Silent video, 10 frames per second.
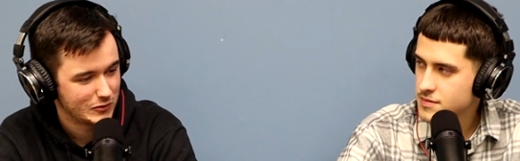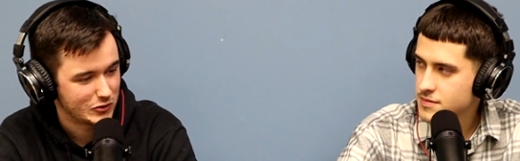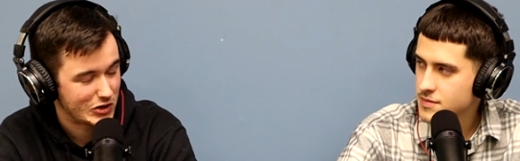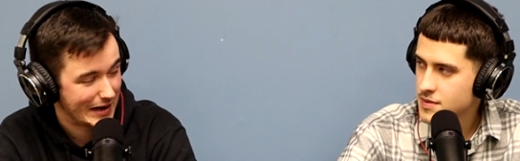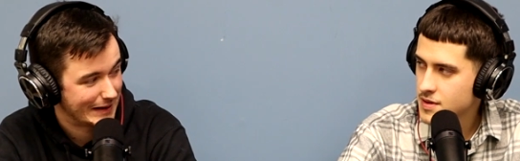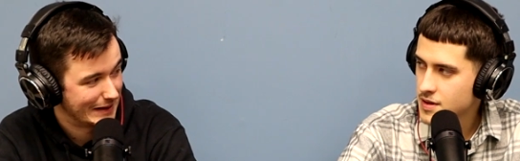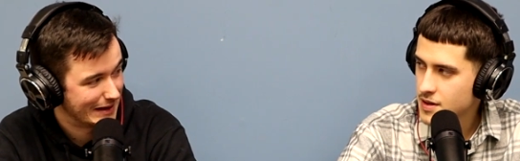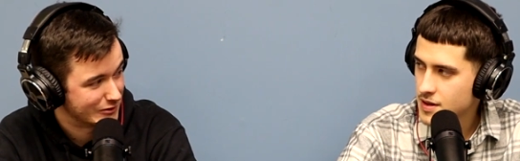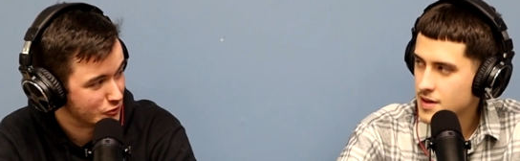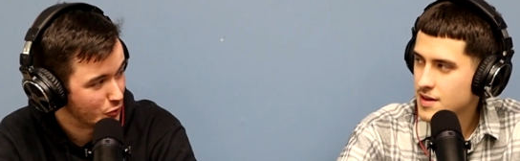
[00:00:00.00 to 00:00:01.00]
Speaker 1: to check it
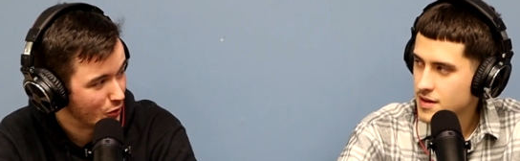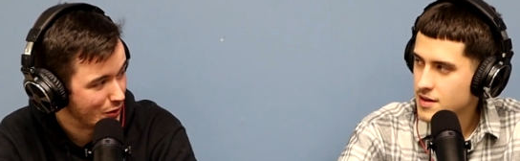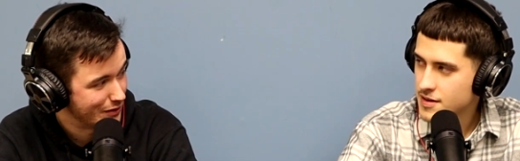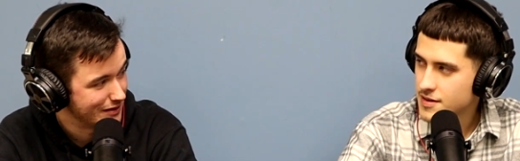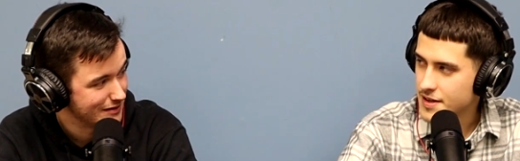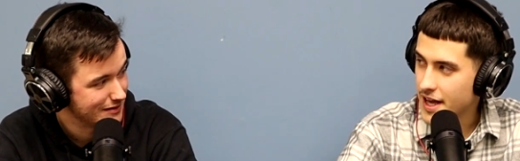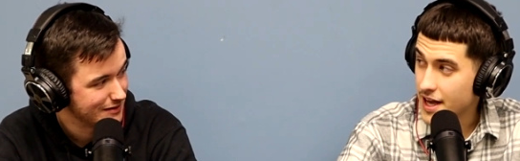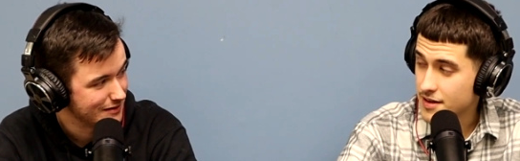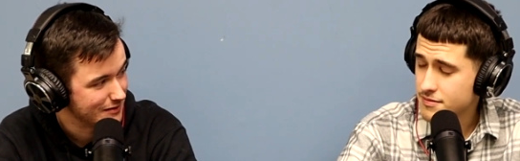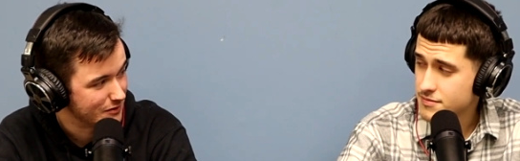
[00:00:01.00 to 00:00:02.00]
against the word. Mm.
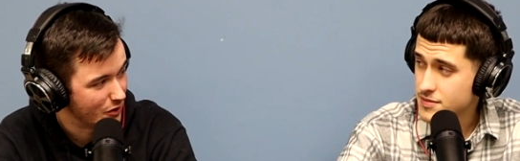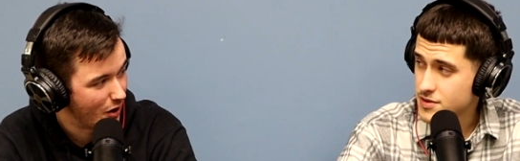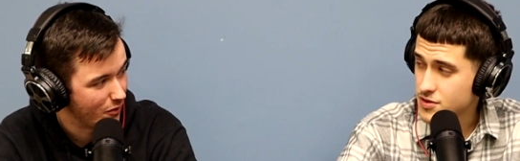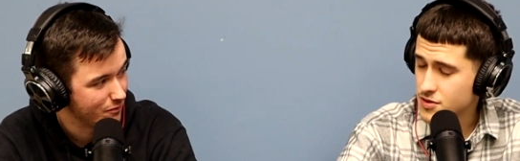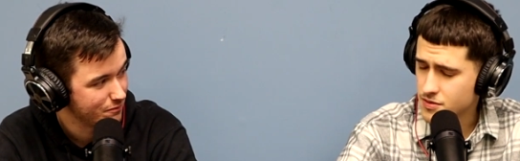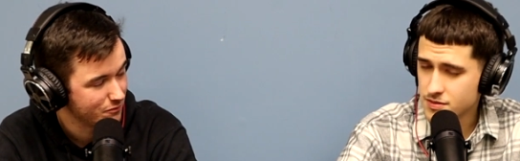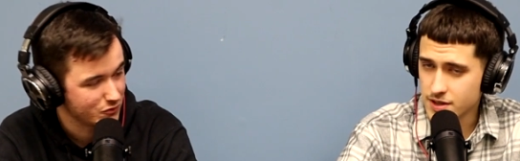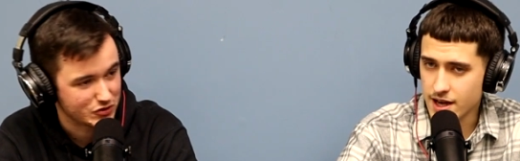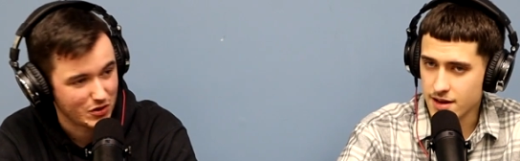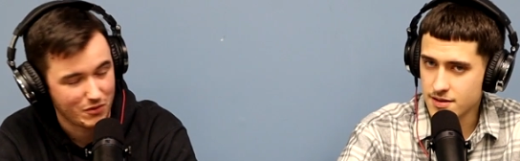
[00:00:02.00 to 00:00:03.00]
Yeah. You know. true.
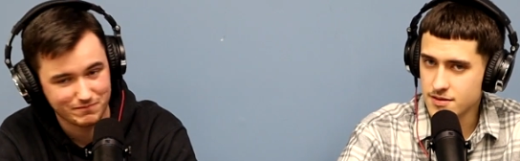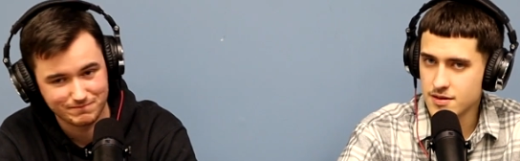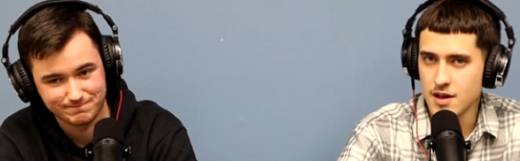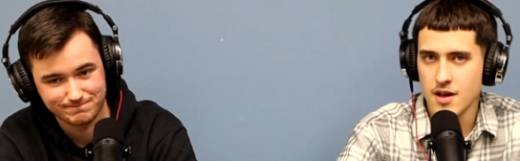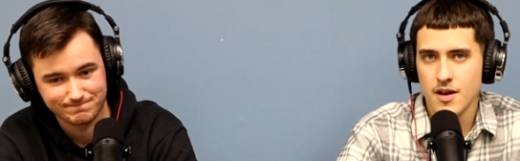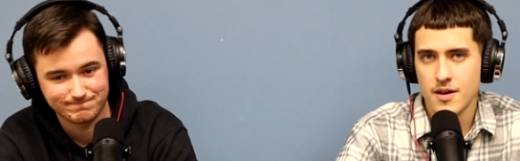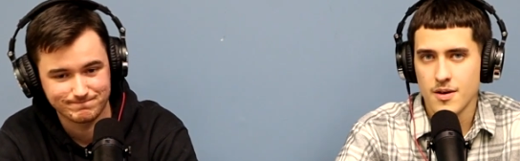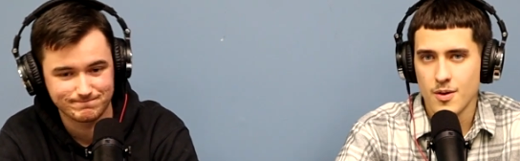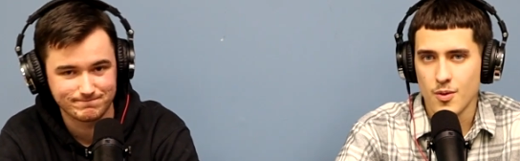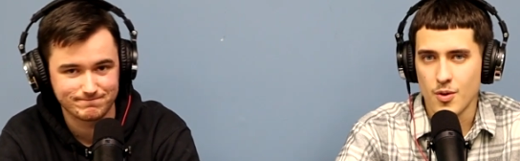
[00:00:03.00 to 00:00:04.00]
Yeah.
Speaker 2: So.
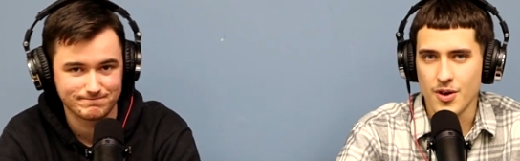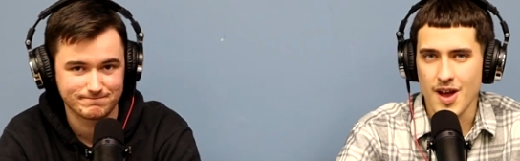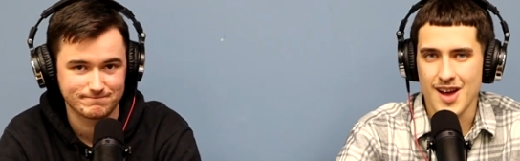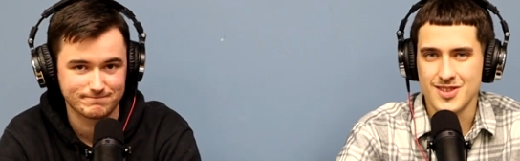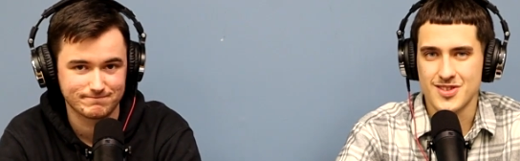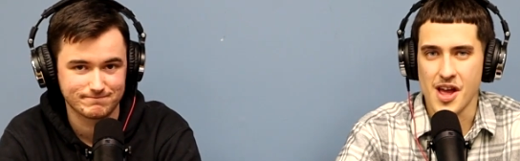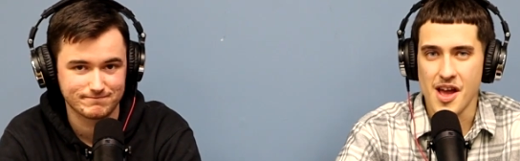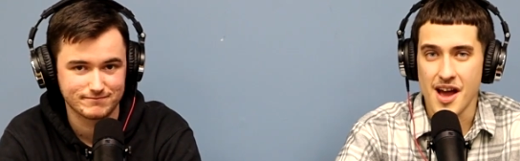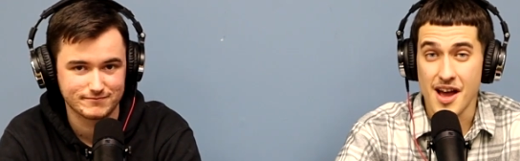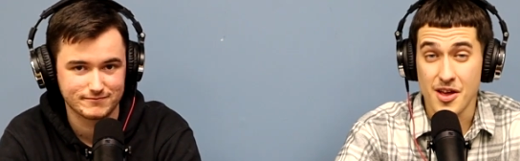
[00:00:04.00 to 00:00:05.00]
Well, guys,
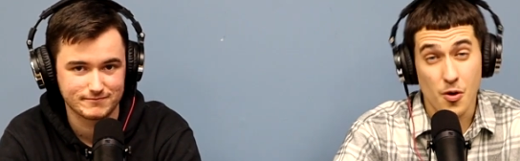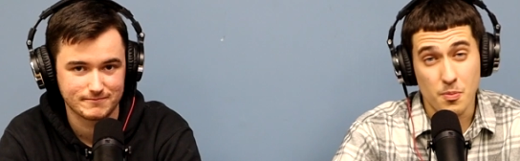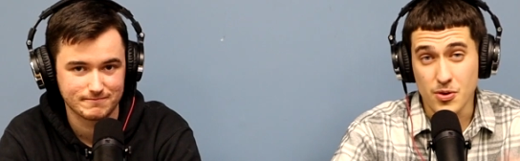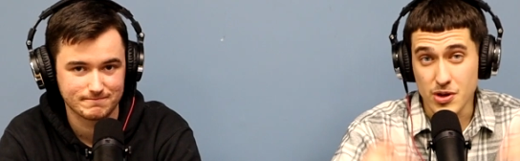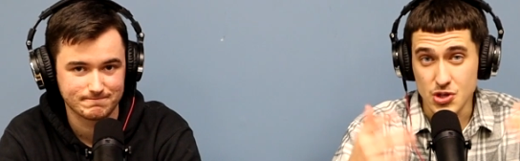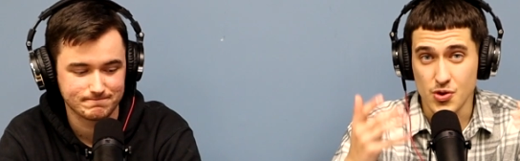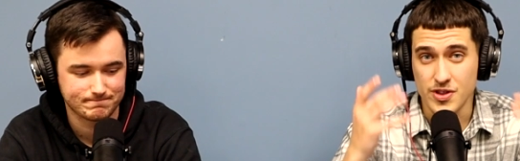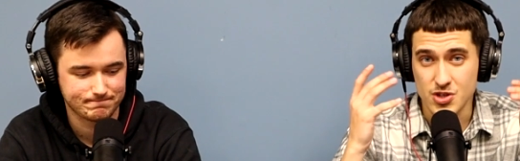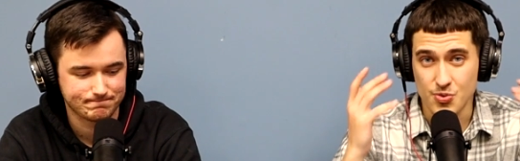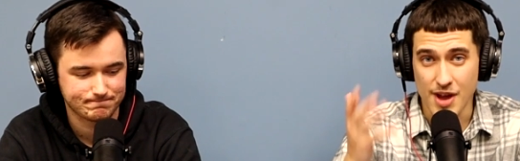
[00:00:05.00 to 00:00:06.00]
eh, I hope you
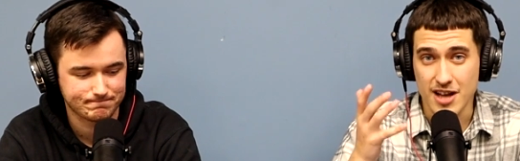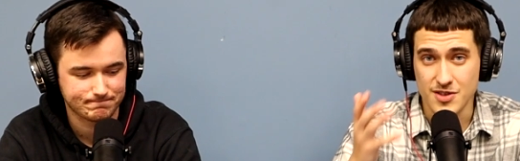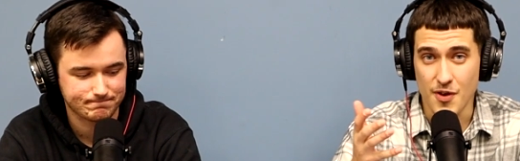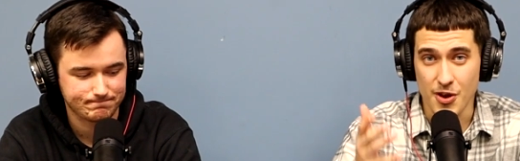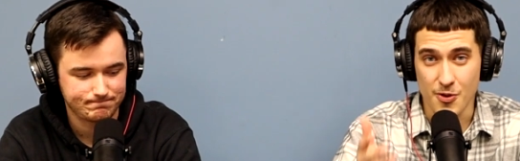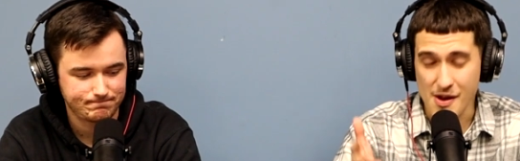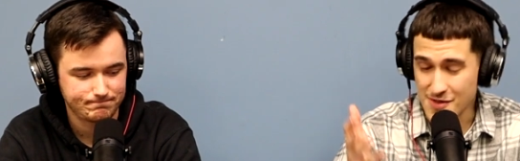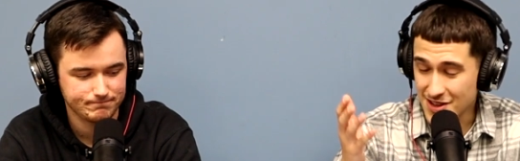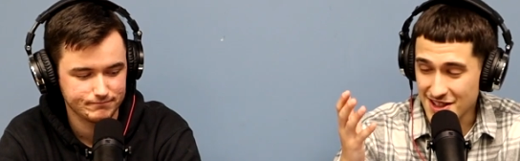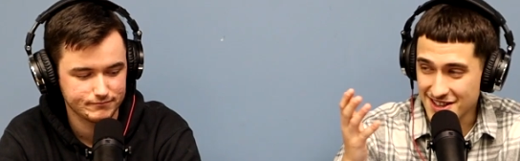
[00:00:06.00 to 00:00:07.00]
enjoyed this reaction video. We
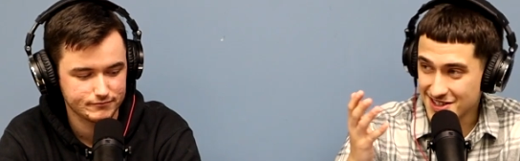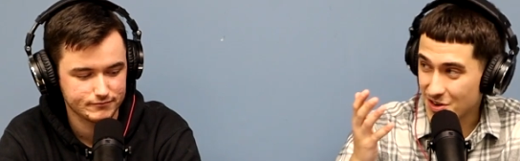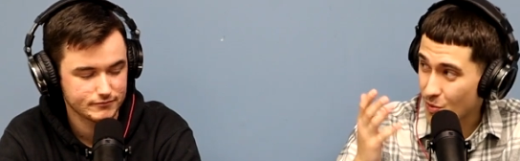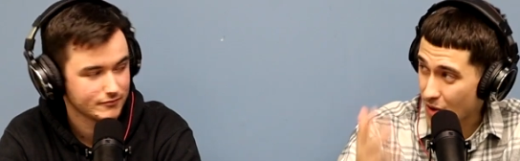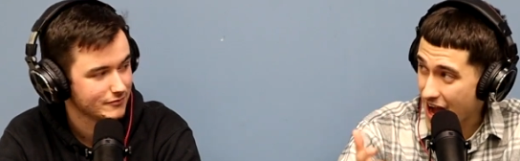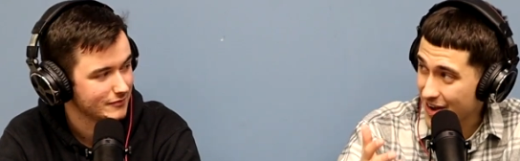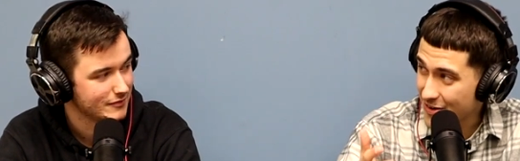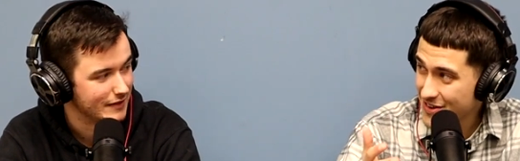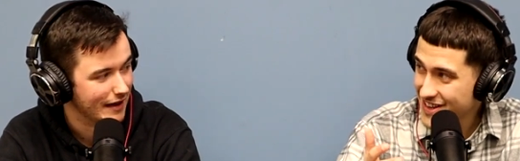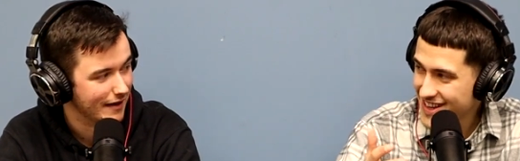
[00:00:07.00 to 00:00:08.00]
haven't done this in a
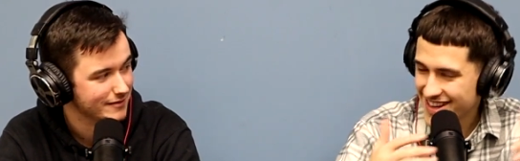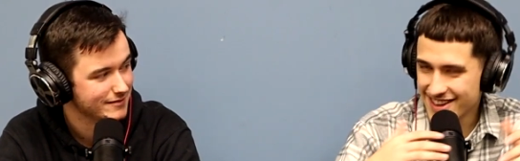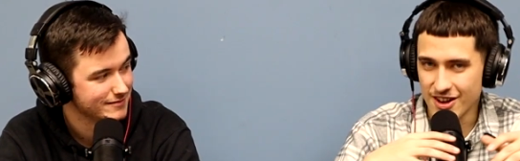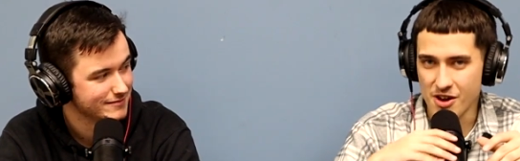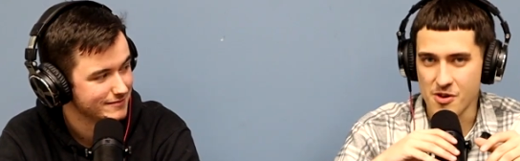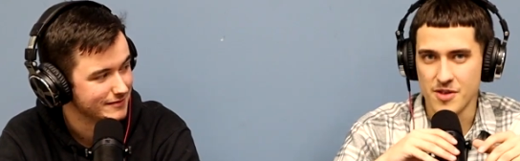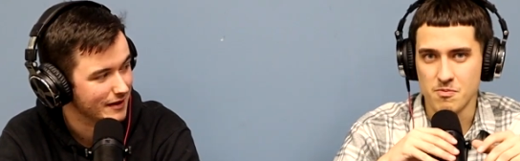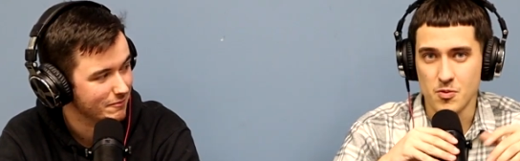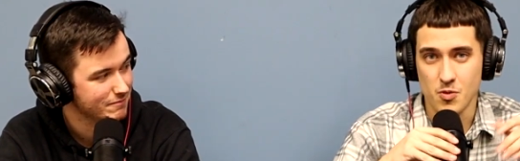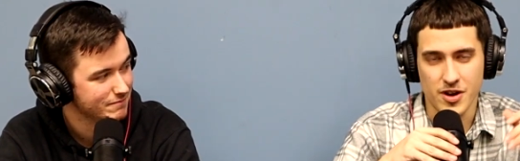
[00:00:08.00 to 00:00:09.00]
while. Yeah. You know, and we're